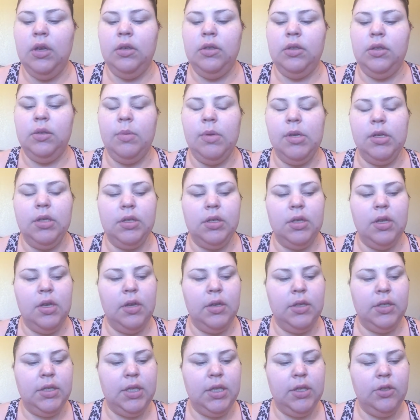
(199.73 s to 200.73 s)
smells
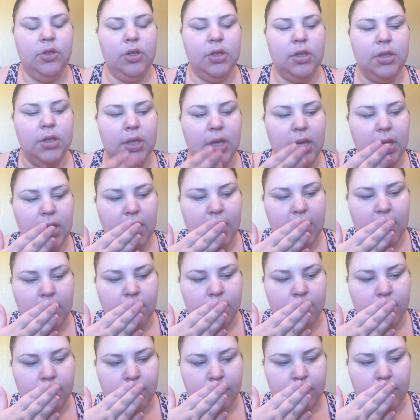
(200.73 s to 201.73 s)
citrusy, like
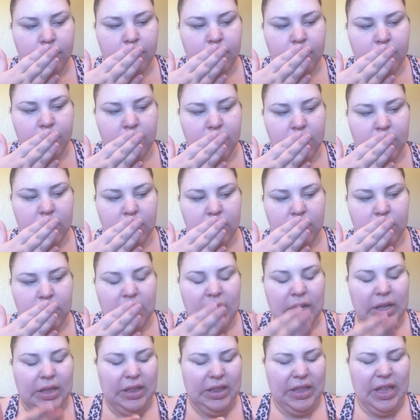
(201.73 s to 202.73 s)

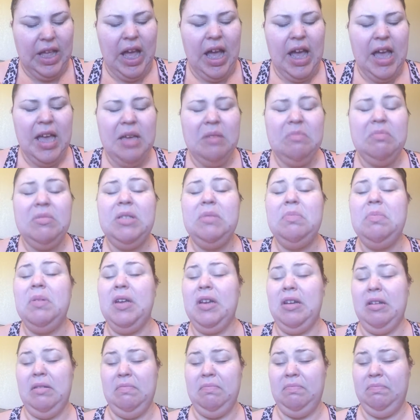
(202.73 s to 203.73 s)
limes,
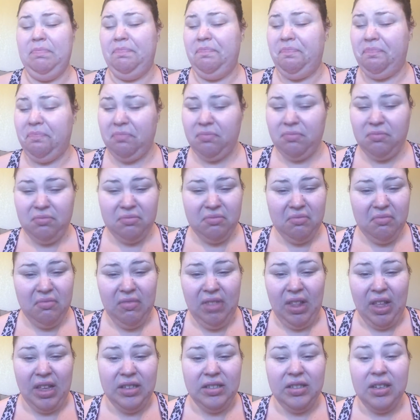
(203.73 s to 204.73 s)
but
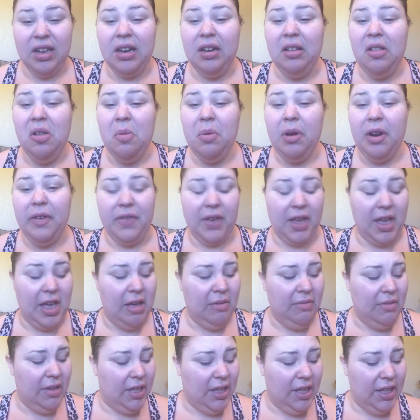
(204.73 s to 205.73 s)
it's got a little bit of a
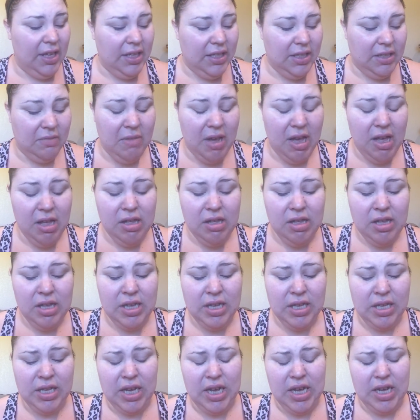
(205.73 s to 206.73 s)
chemically smell,
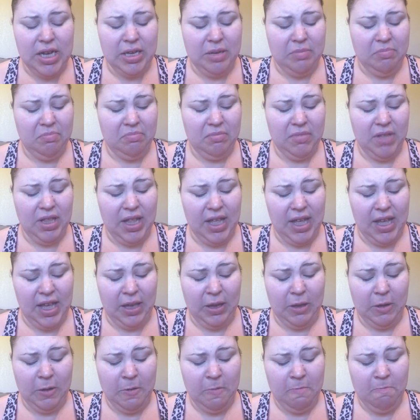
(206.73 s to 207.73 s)

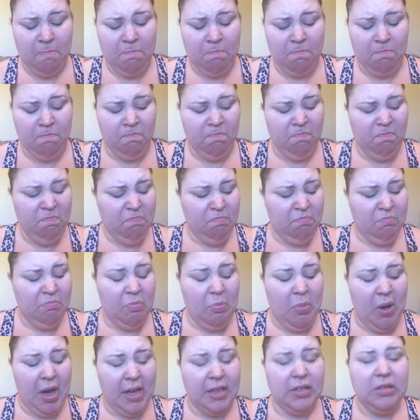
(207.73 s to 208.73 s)
like
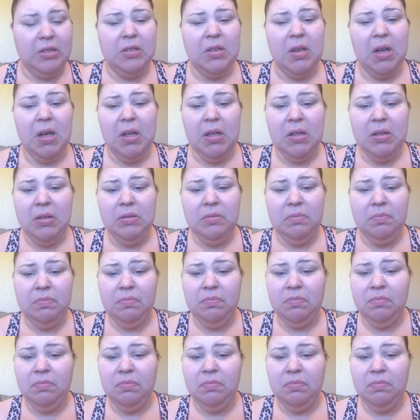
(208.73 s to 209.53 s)
pine sol.